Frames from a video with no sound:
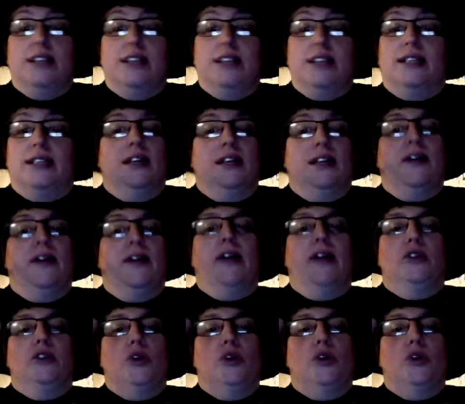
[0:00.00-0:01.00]
He's like, if I
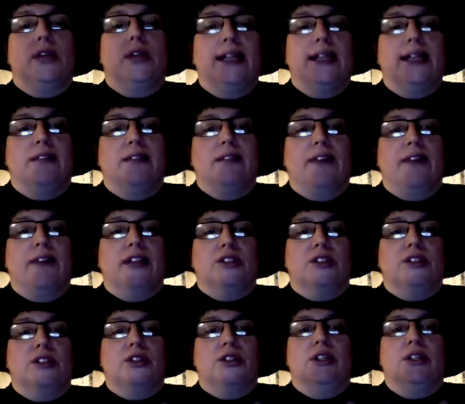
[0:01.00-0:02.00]
was only a little
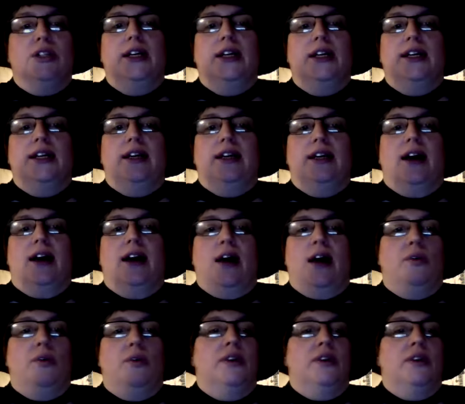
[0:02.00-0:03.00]
faster, I
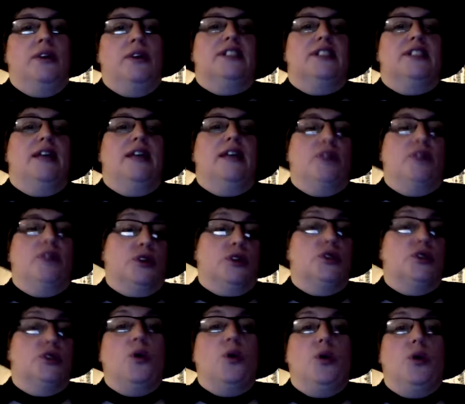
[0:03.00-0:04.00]
wouldn't have just saved her
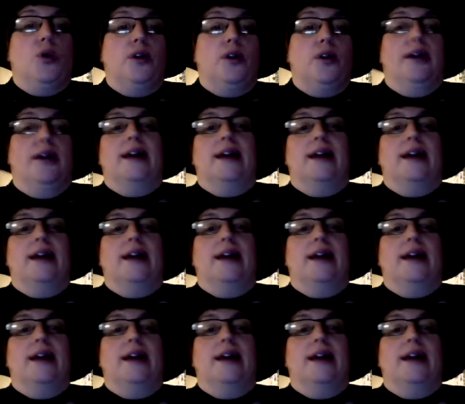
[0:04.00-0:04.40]
soul.